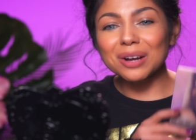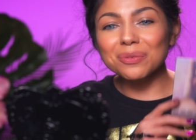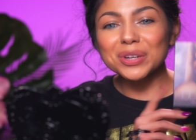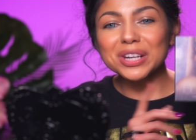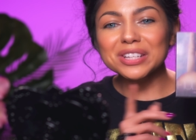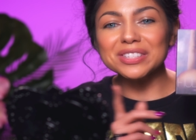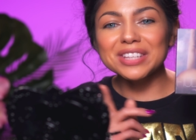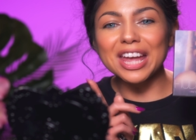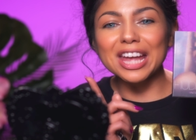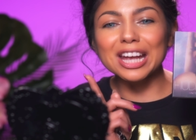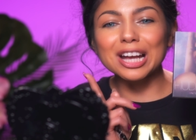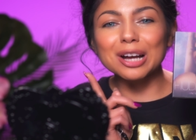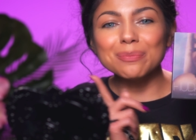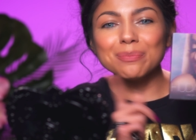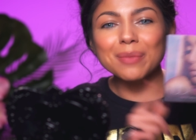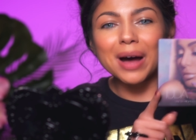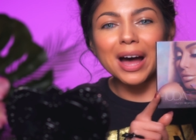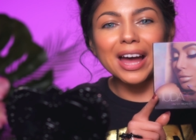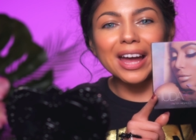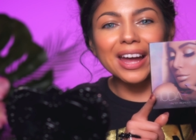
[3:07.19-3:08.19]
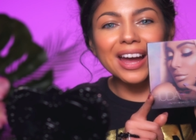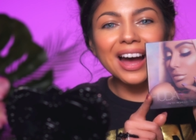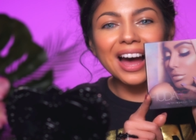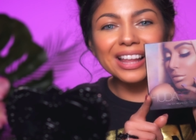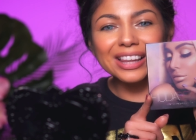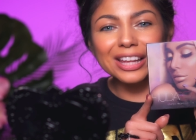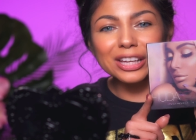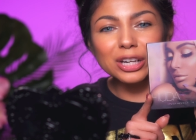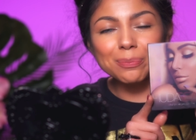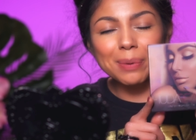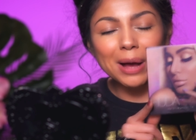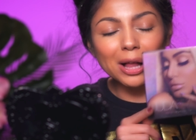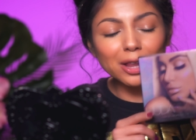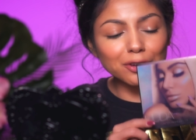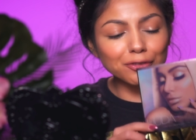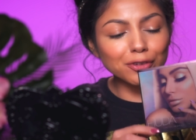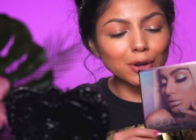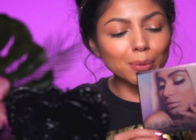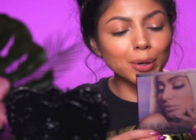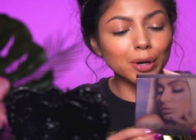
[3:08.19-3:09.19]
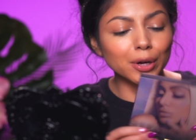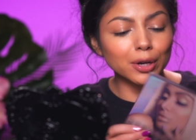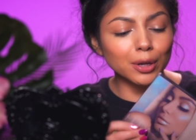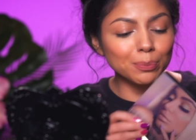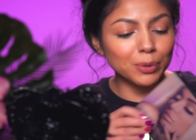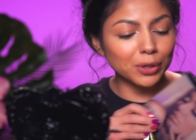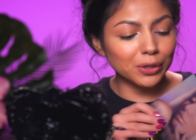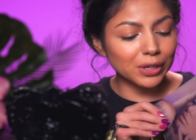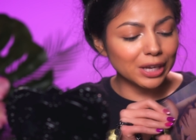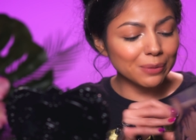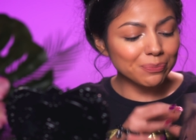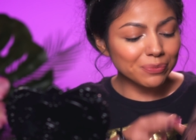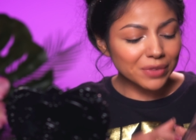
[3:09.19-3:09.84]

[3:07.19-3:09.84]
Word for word: I'm gonna take my highlighter palette from Huda Beauty.